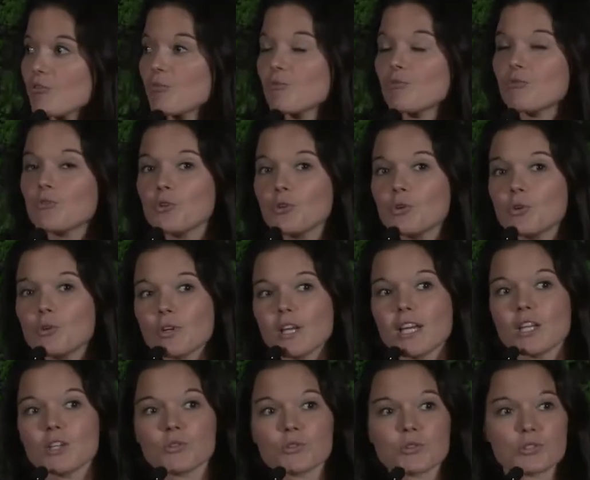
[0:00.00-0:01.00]
From
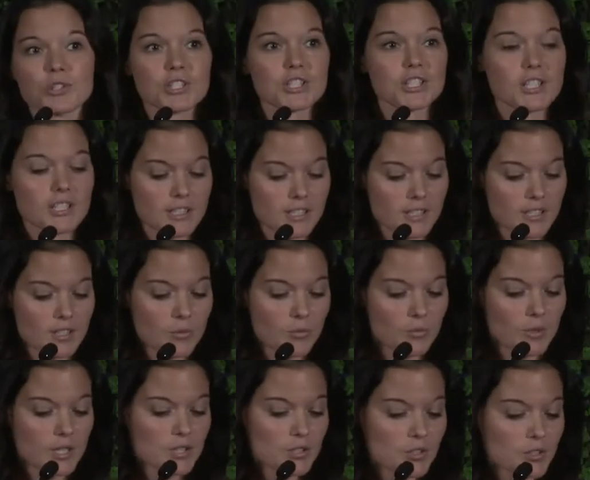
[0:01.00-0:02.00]
food and nutrition
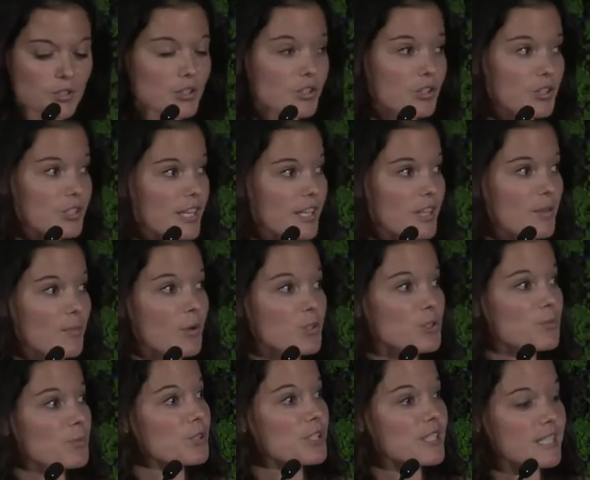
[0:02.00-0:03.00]
researchers at the
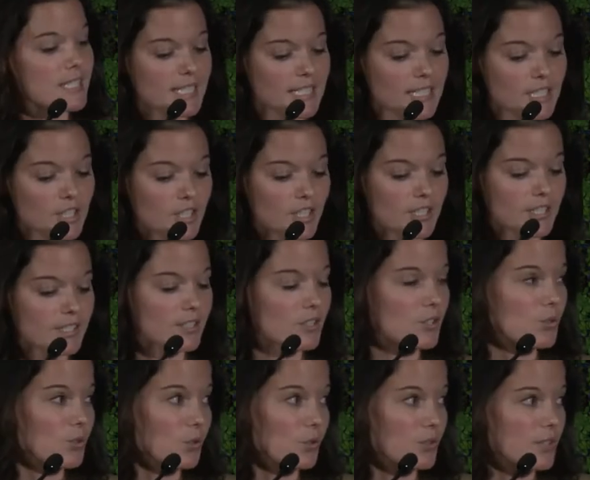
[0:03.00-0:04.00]
most prestigious
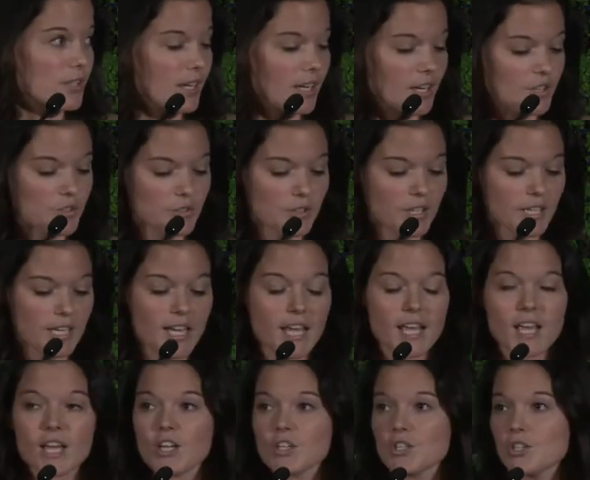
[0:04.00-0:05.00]
schools in the country,